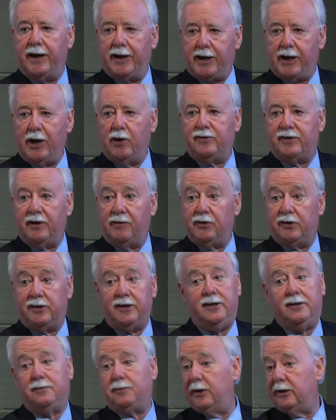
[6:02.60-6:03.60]
goes
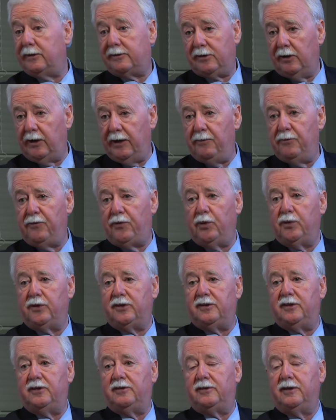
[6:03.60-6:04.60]
overseas, but it still
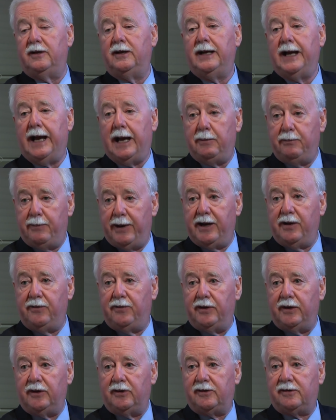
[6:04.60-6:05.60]
influences and
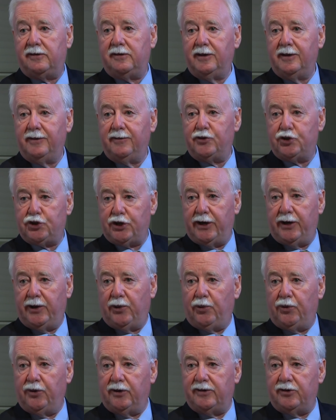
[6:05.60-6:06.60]
benefits
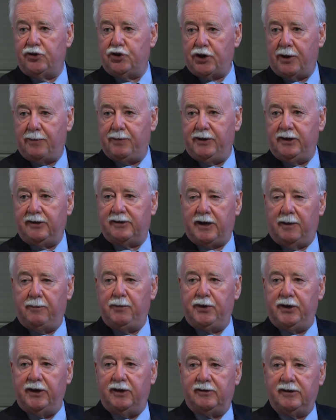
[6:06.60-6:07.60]
shareholders in Japanese
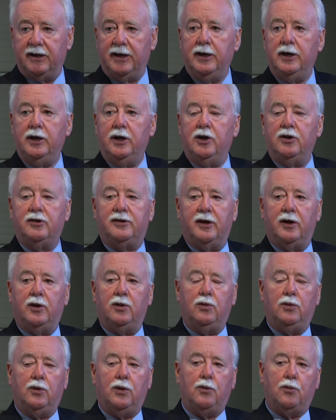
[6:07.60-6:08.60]
companies.
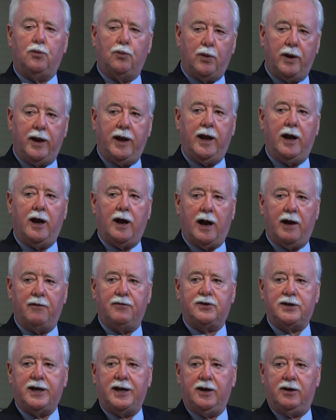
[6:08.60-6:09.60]
So we
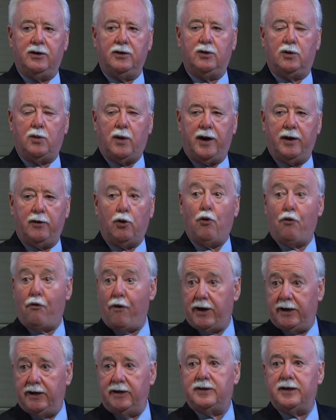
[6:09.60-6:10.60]
have taken
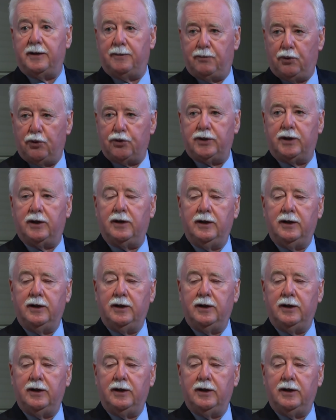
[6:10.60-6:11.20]
already to put